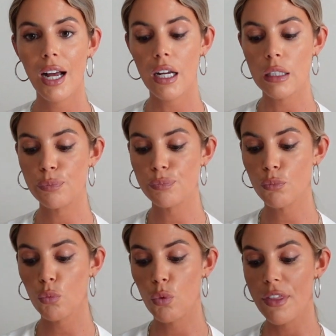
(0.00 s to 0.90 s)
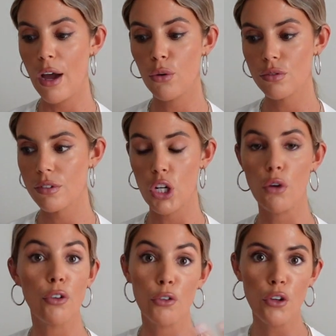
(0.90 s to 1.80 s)
um, without, you know,
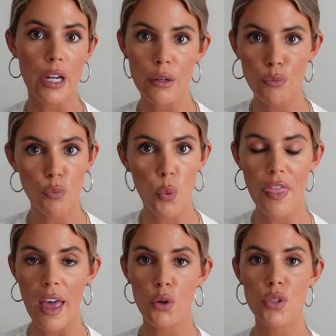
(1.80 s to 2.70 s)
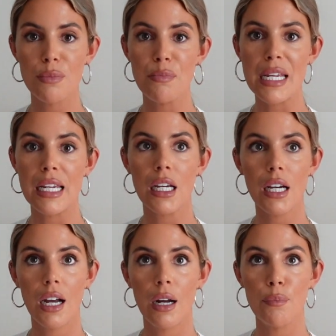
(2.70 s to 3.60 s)
for free, without me
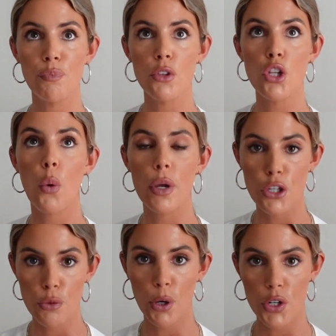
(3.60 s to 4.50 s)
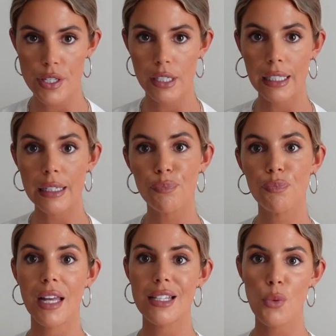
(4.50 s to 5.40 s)
um, knowing you personally.
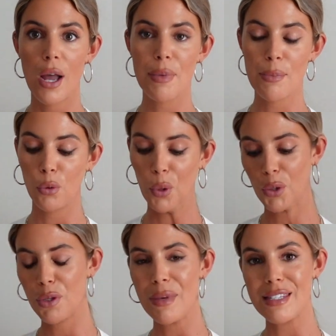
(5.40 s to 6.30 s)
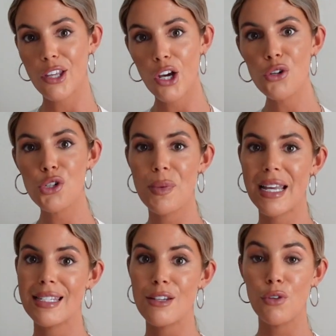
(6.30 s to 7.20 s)
That's why people work with me as a coach,
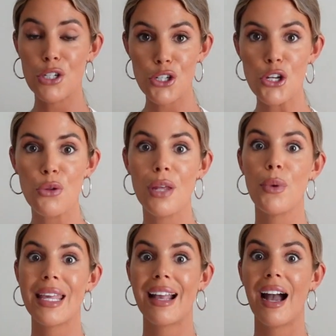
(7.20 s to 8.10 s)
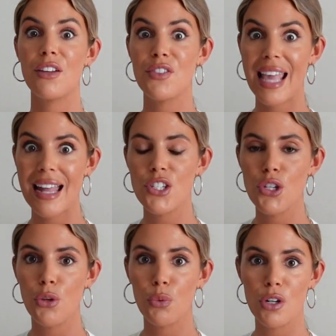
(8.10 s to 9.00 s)
because if we do, then we can kind of get
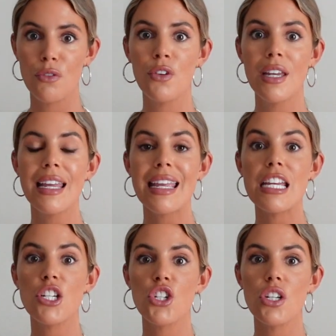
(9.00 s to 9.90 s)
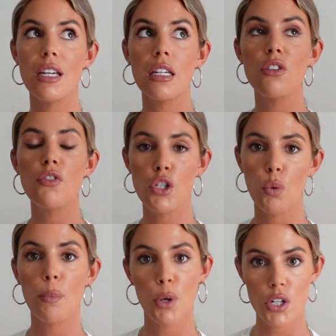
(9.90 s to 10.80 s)
to the root of each
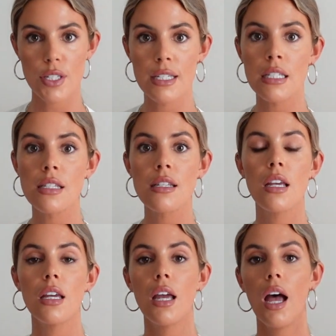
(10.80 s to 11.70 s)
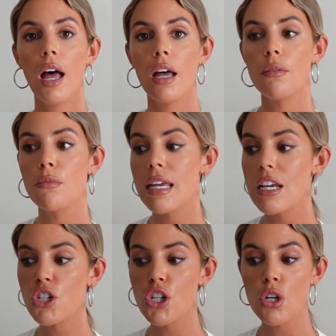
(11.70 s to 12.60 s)
individual person's um,
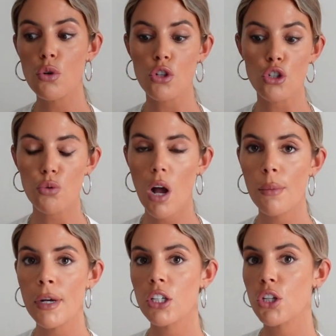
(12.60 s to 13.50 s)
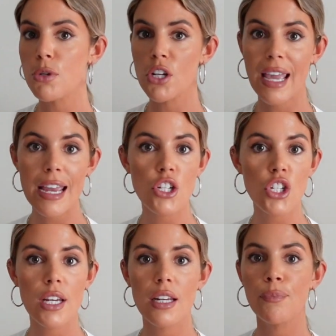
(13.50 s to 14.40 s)
issues or trauma,
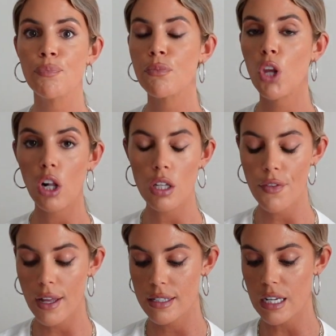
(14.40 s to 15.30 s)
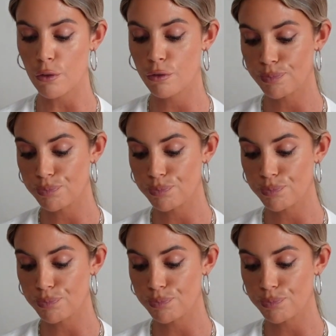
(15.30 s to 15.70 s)
communication, all of that stuff.